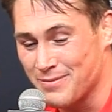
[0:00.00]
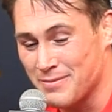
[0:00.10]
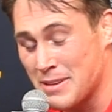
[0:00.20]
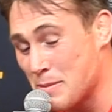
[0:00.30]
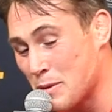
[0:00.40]

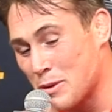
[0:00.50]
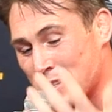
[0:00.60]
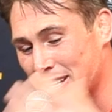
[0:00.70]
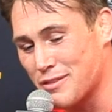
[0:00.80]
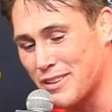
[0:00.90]
maybe
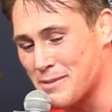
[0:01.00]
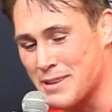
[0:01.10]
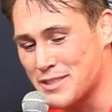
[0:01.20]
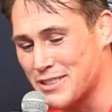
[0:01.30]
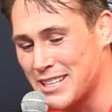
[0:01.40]
one day fight
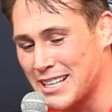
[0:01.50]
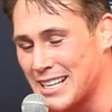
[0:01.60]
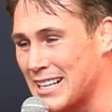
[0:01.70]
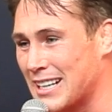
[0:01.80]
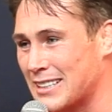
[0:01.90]
Masvidal
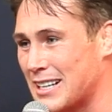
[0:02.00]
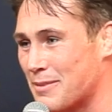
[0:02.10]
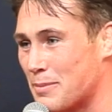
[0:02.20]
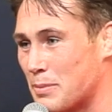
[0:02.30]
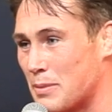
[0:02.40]
again, get a
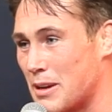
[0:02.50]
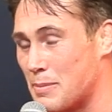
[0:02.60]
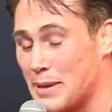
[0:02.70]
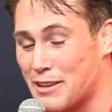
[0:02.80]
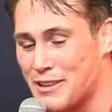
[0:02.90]

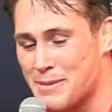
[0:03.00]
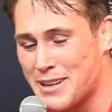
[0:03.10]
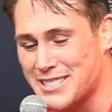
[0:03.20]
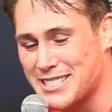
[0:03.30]
big rematch.